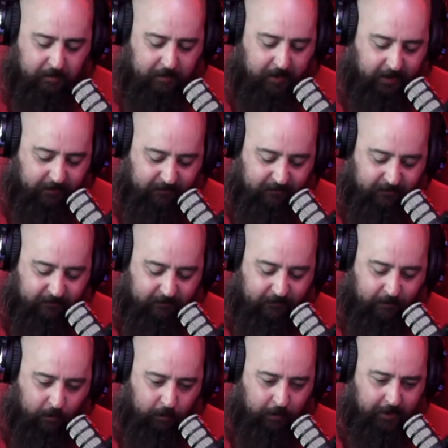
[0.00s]
like
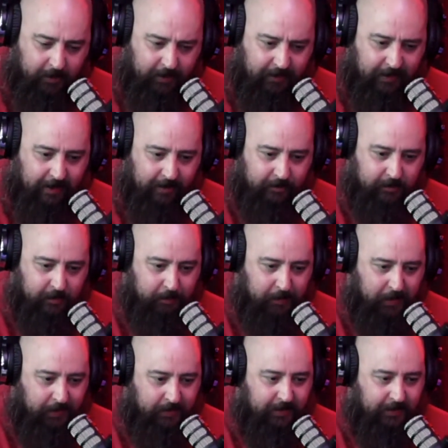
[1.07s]
40,000
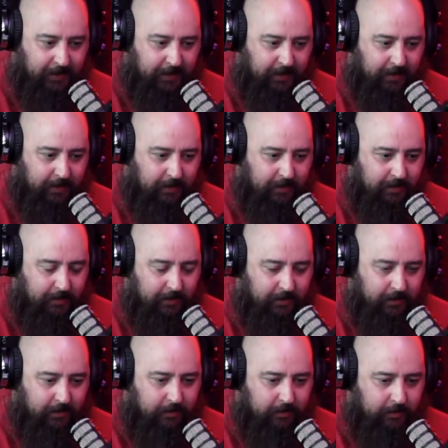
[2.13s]
BC
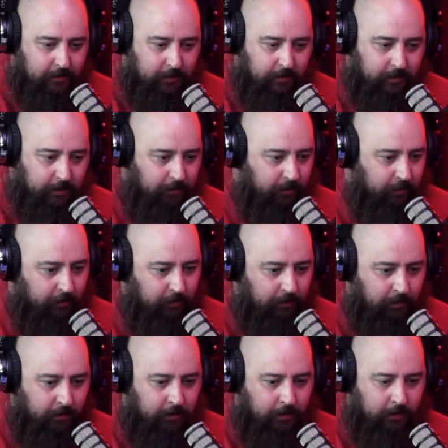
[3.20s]
to
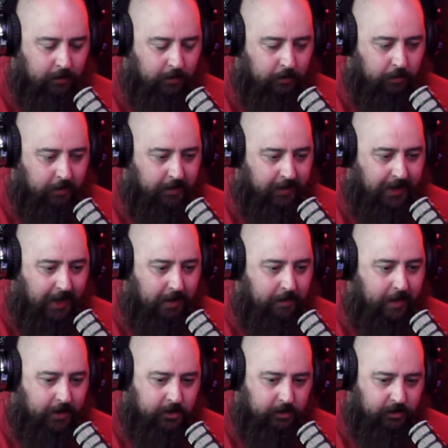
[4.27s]
when the game
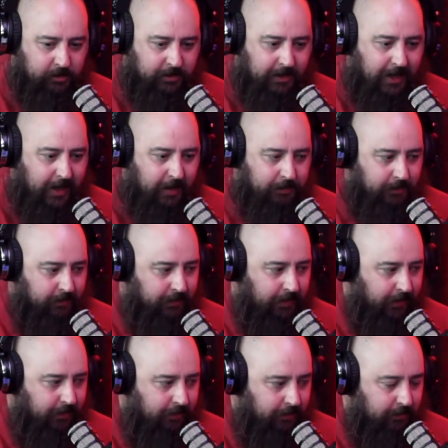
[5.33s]
actually stops is
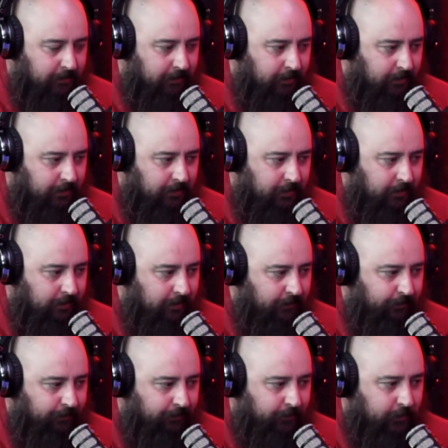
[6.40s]
like
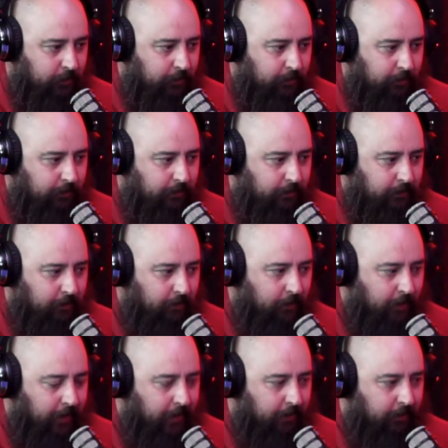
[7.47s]

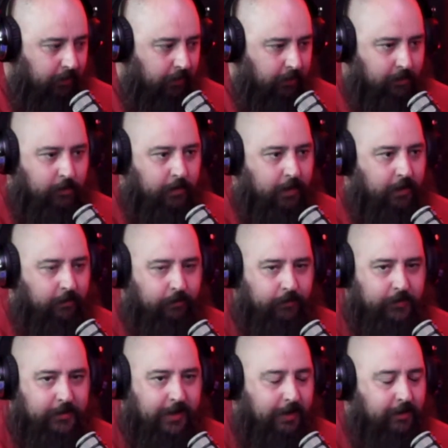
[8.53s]
the
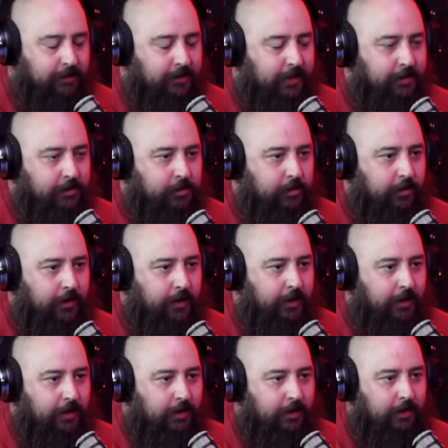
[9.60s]
22nd century,
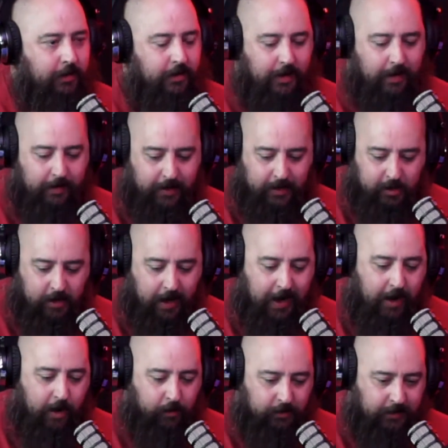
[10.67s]
and then I
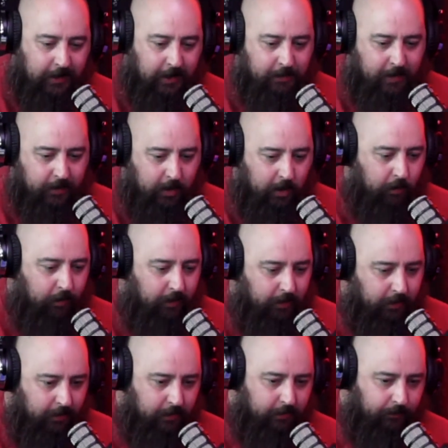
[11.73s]
always keep on going,
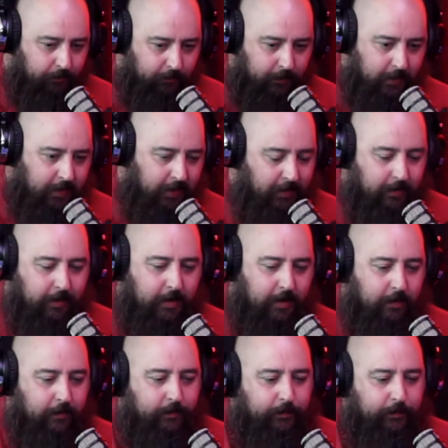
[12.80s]
and